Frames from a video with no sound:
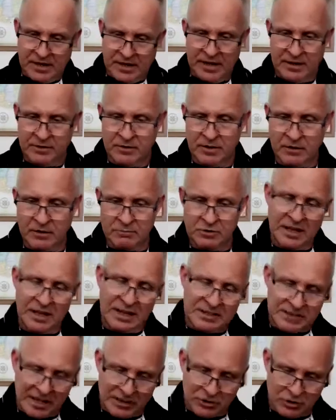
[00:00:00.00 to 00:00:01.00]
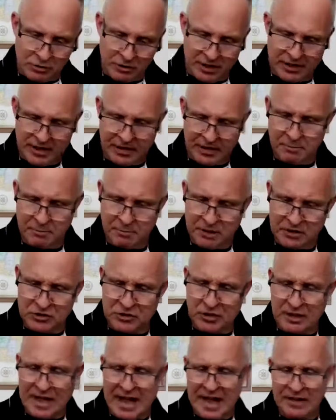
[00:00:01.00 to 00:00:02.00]
And um, so that's isokinetic.
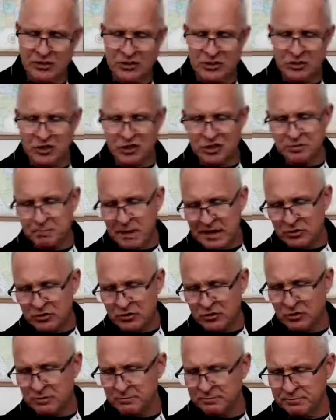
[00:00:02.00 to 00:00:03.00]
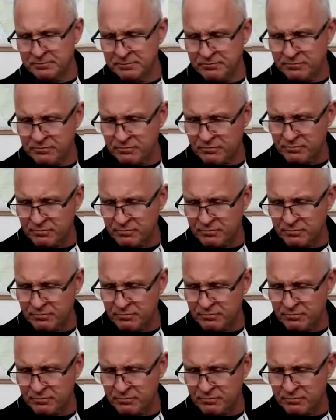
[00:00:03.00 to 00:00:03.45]
Muscle action spectrum